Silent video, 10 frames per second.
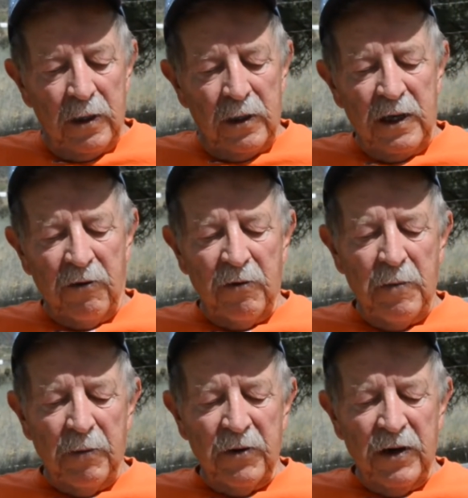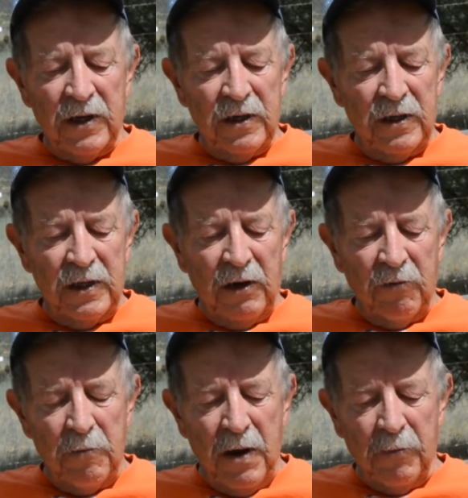Now remember,
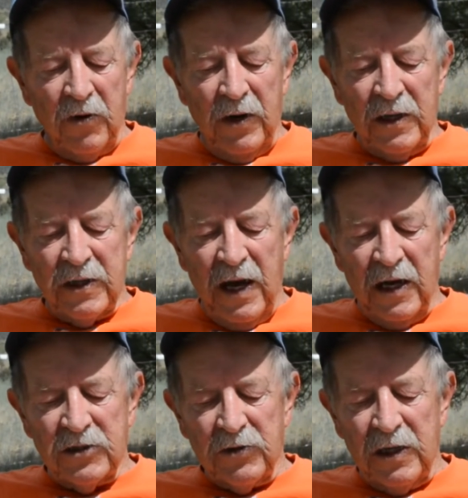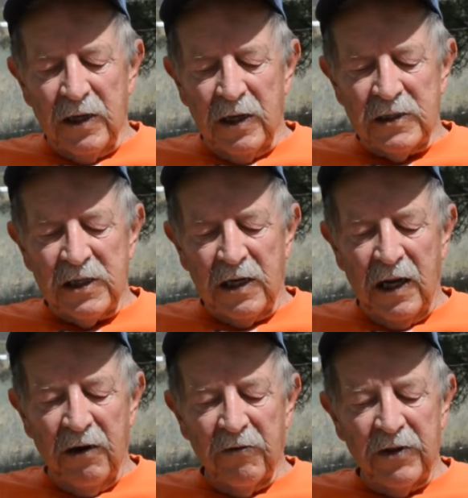at the hatchery, I said
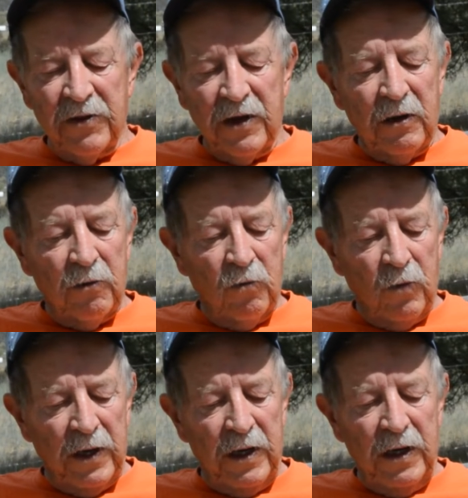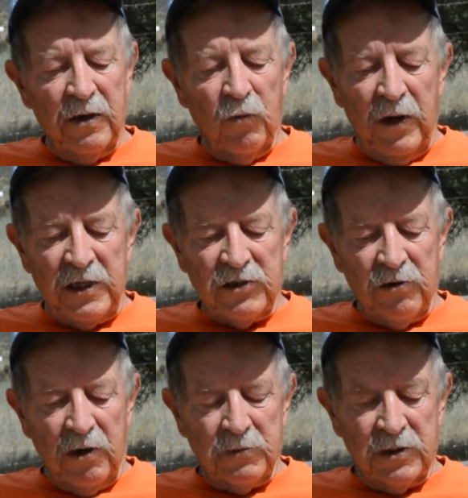everything went in the waste
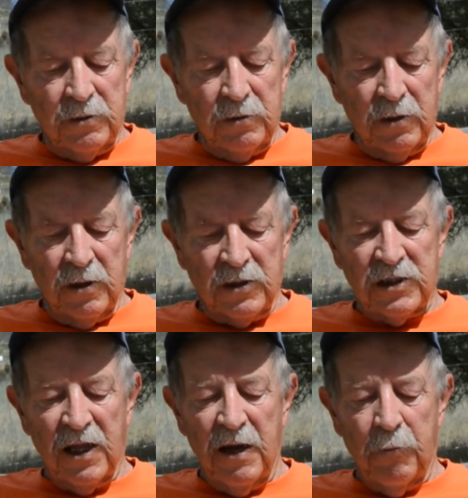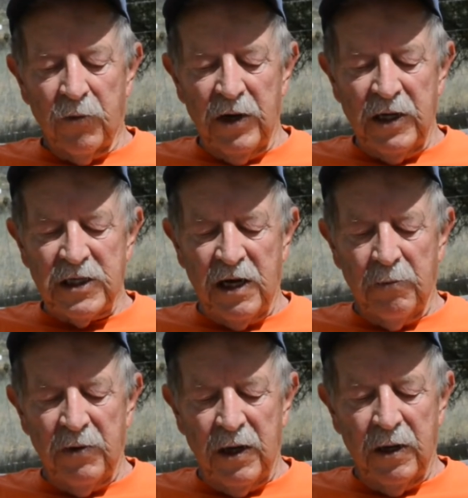drums. a slight breeze hit
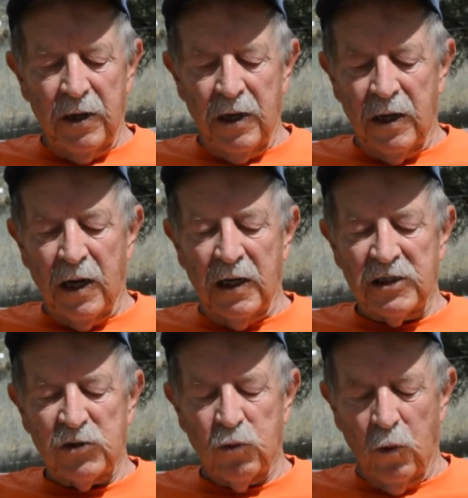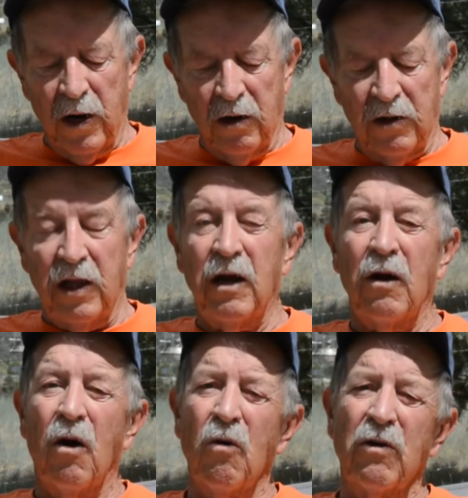me, and I swear the
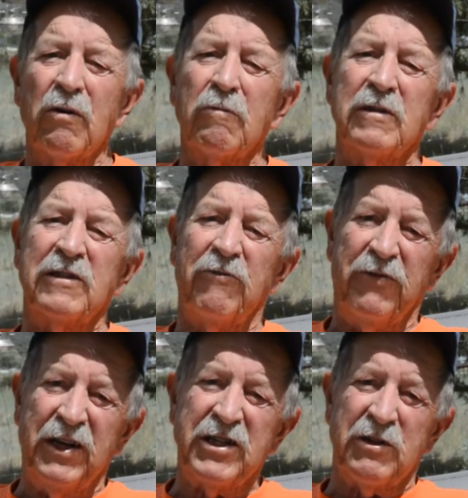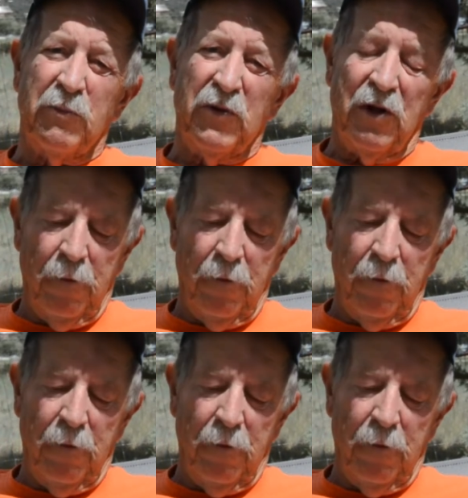odor was visible.